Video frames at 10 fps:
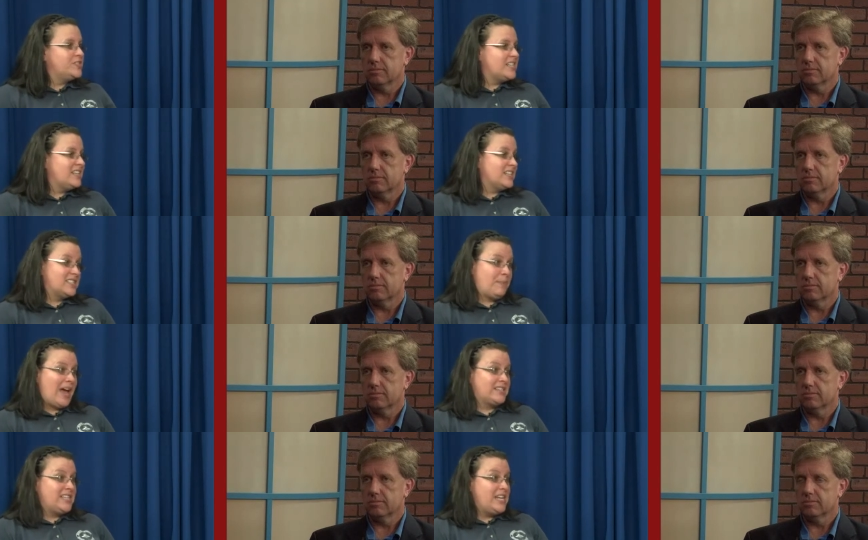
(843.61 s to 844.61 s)
Speaker 1: seen this
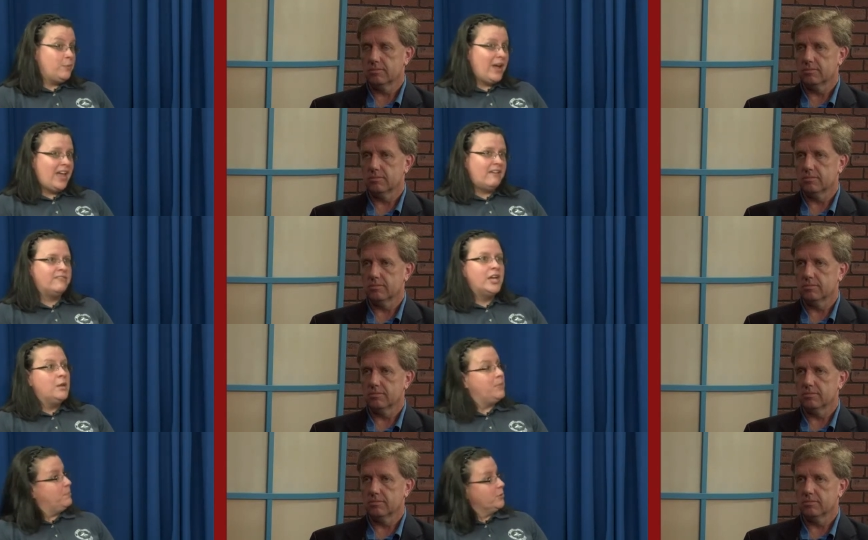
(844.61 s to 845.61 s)
past heat wave.
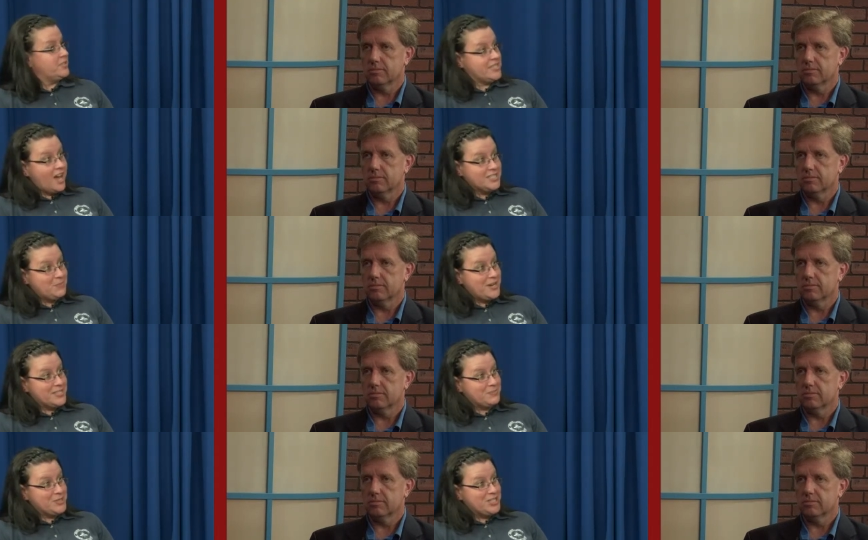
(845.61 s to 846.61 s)
People did not spend
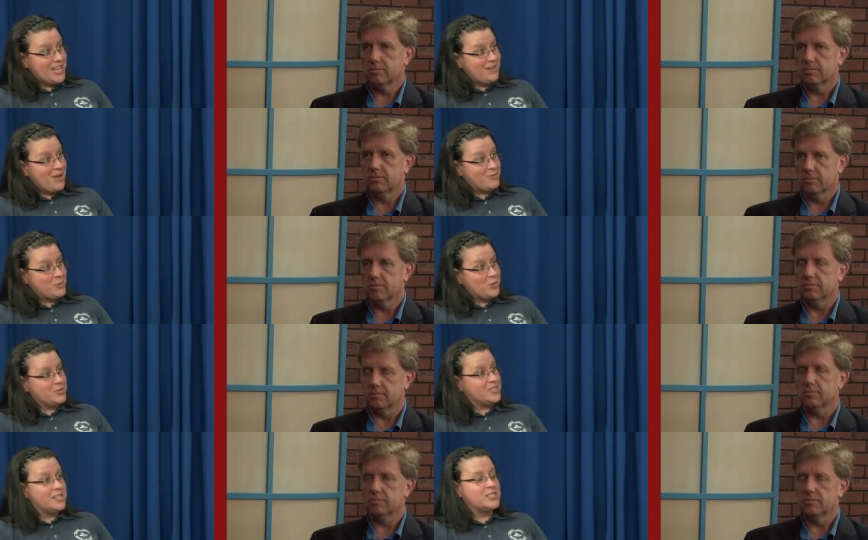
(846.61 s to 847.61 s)
as much time
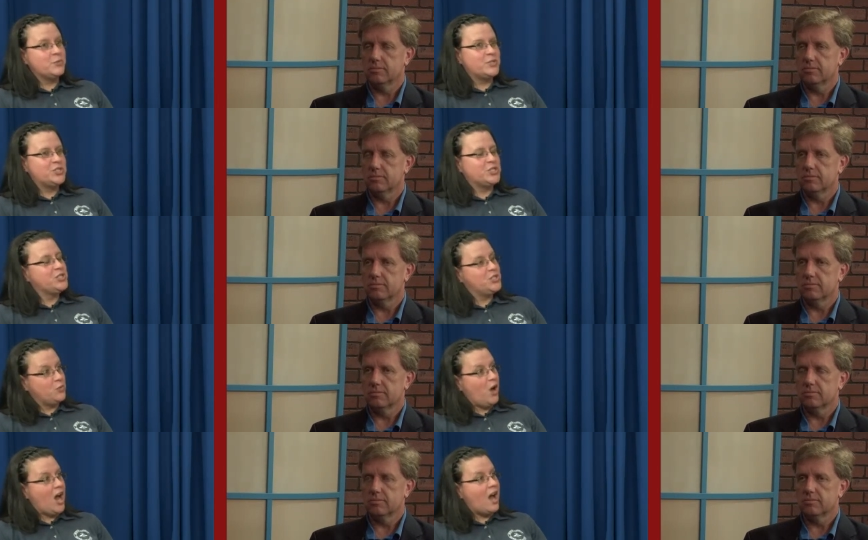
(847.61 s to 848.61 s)
outdoors because mm-hmm. mm -hmm. it was just
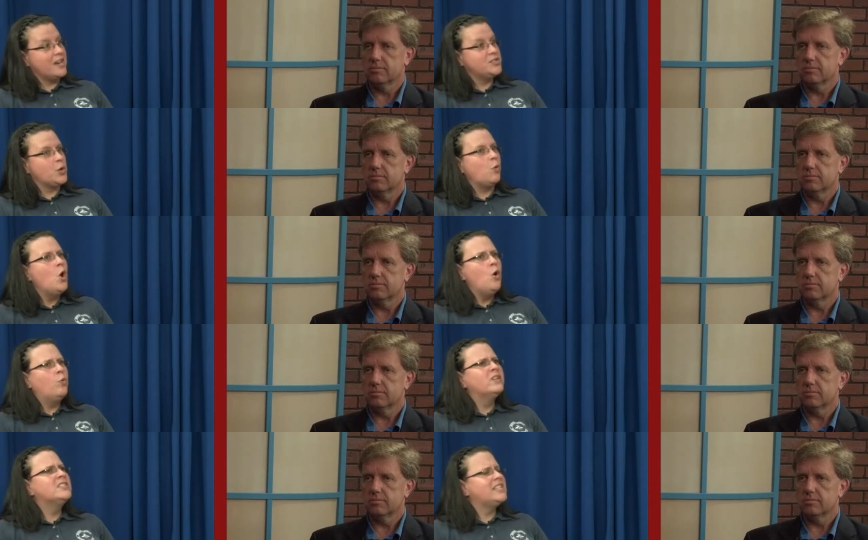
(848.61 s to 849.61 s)
too hot. So
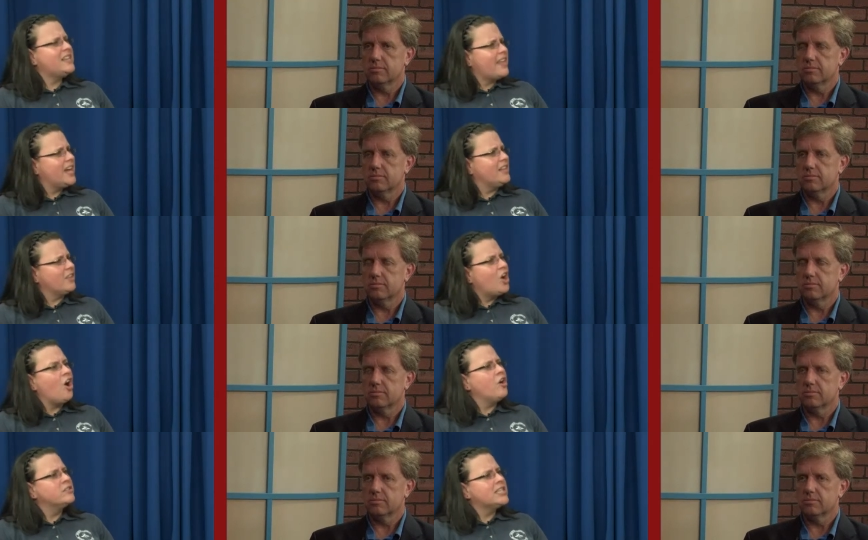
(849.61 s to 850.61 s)
we'll see that in the
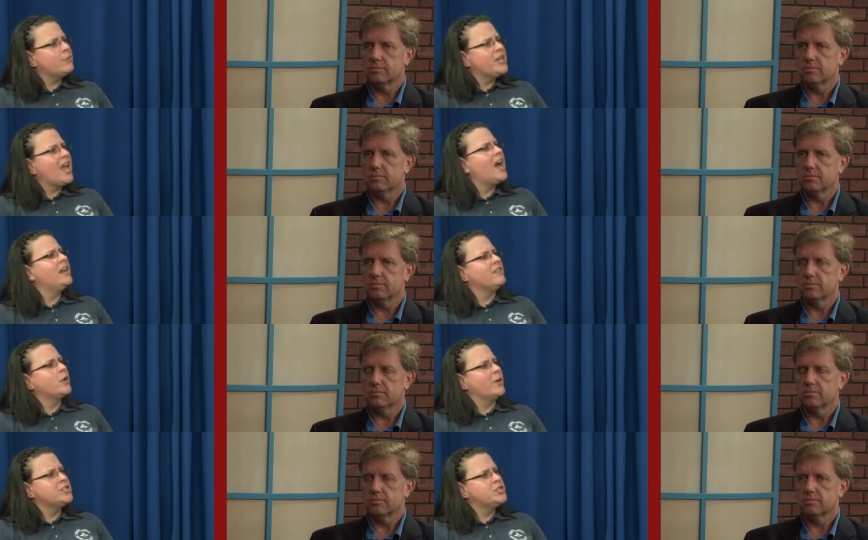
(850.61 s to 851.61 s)
calls that we get and the
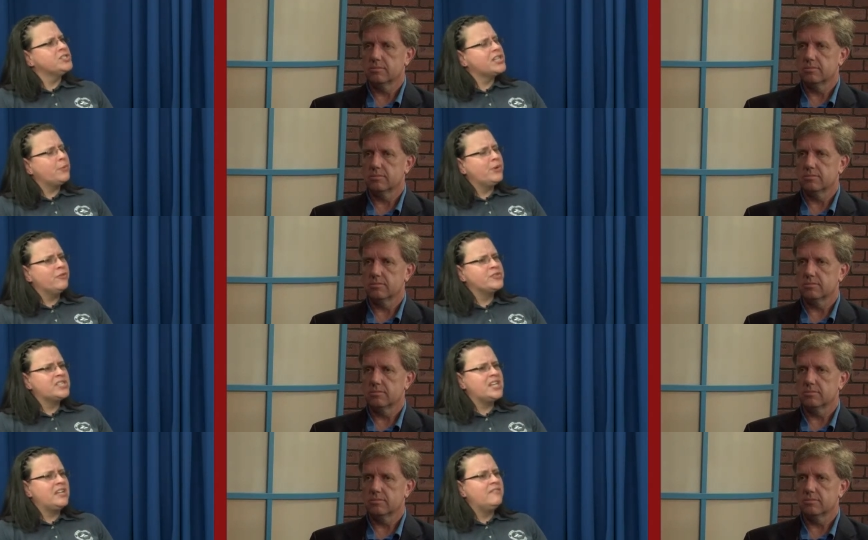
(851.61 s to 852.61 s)
questions that we
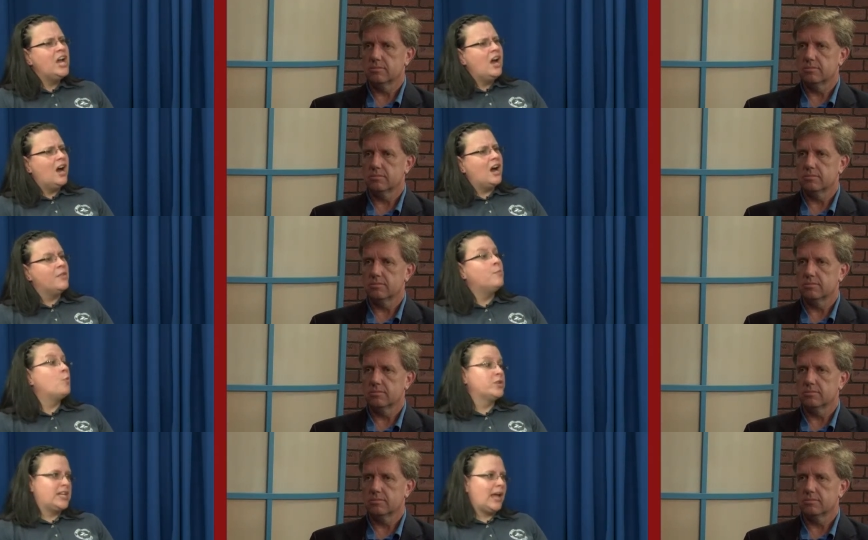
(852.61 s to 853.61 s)
receive. Uh, the
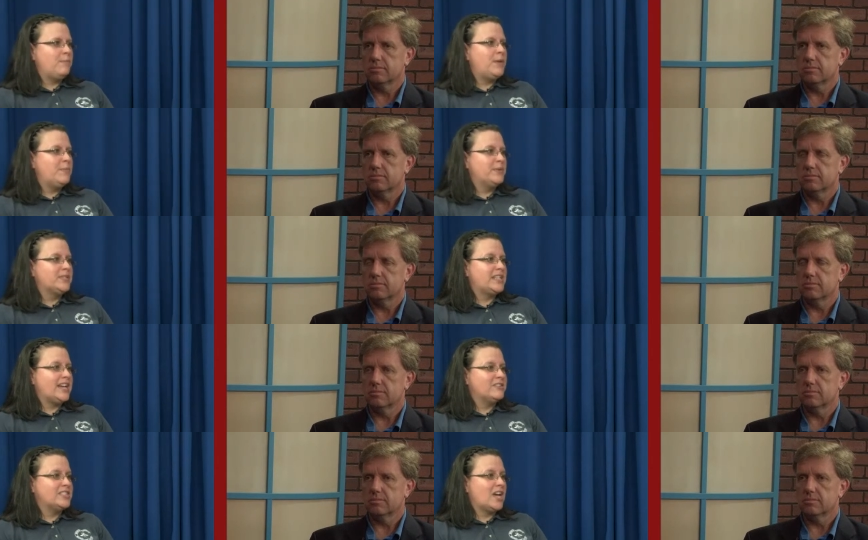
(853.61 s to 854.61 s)
more time people
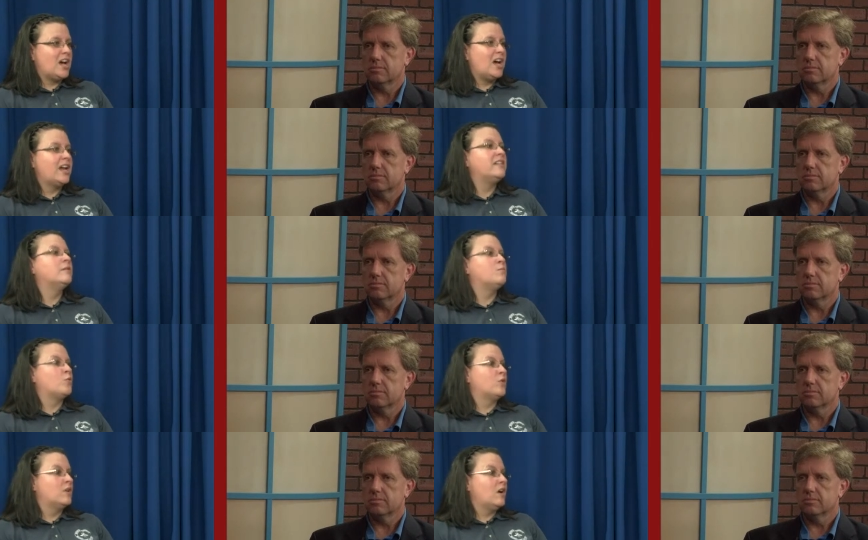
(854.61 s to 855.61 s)
stay outside, the more